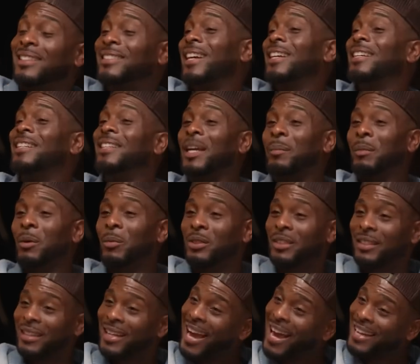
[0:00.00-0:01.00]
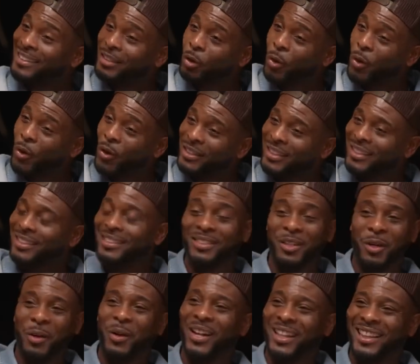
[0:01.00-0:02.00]
how he came up with all that.
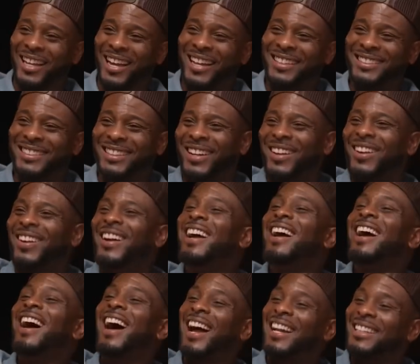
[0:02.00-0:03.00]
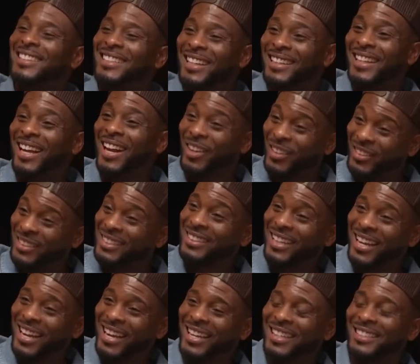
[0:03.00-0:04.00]
So I did that on
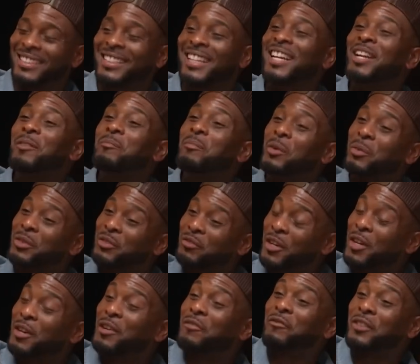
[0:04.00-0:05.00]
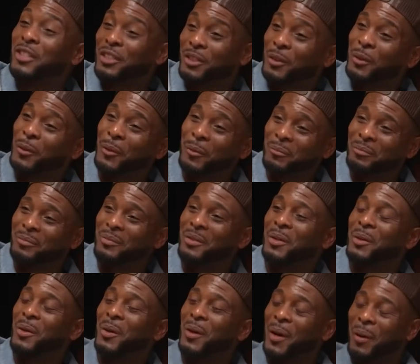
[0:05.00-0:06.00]
stage, but it was very physical.
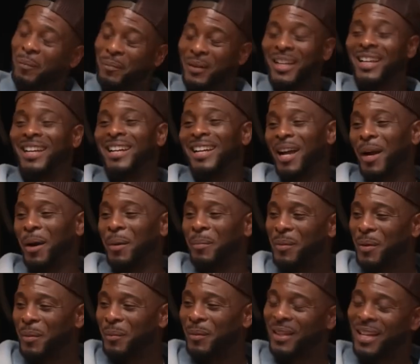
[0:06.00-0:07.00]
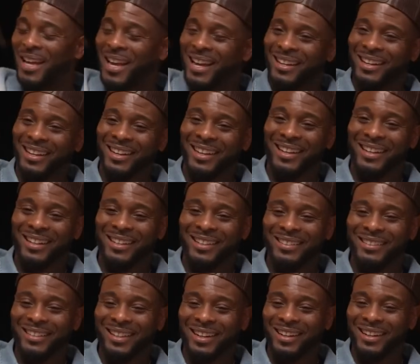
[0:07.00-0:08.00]
You know what I mean? And I remember that.
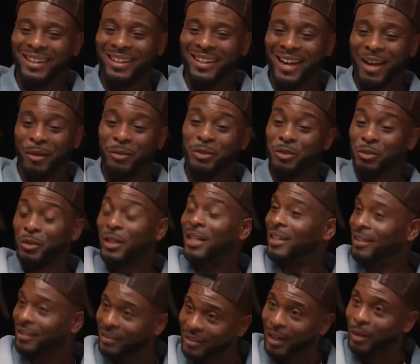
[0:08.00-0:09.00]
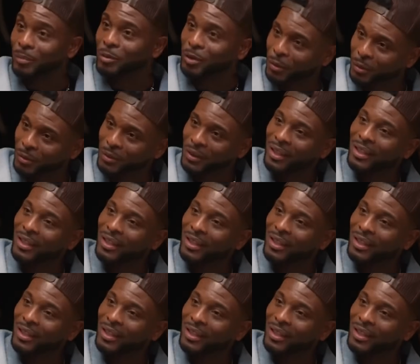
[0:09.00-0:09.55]
And I was drinking at the time, too,